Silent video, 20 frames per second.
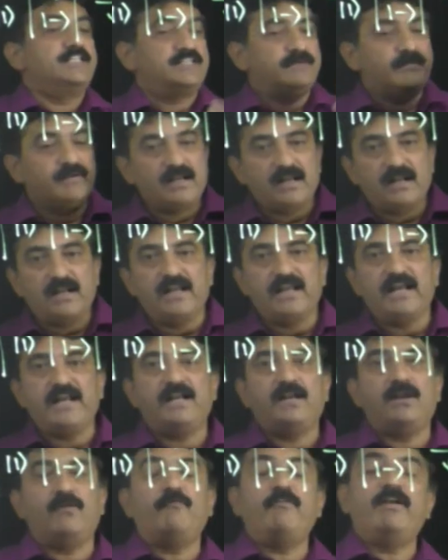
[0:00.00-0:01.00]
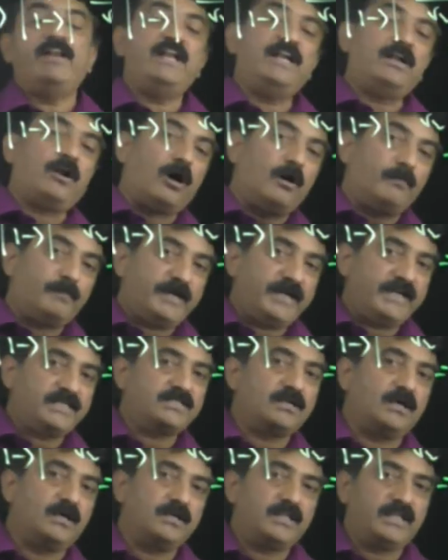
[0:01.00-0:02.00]
Similarly, when it
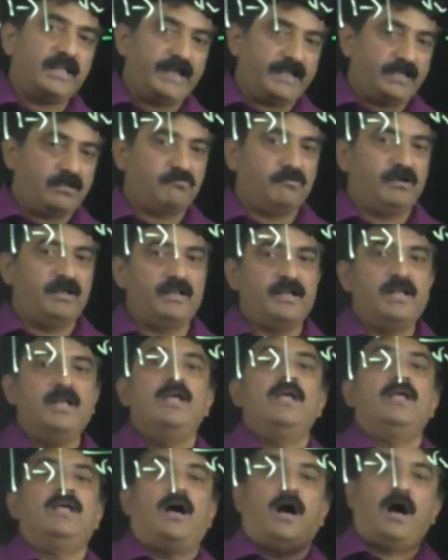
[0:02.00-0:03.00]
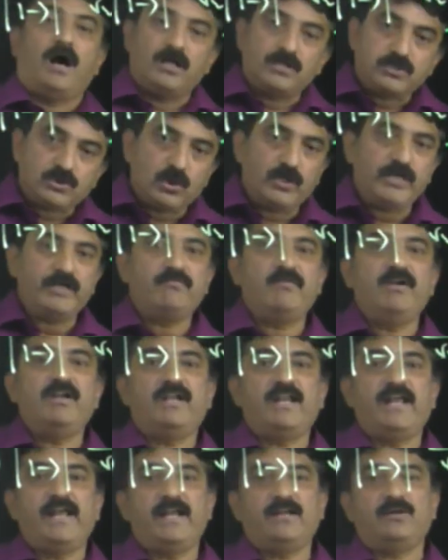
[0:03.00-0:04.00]
operates on ket 1, also it will
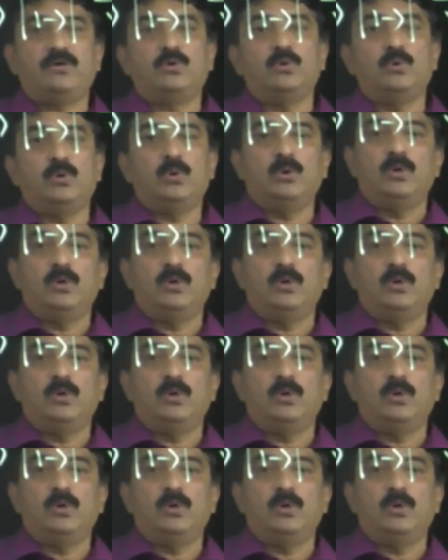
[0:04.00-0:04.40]
take to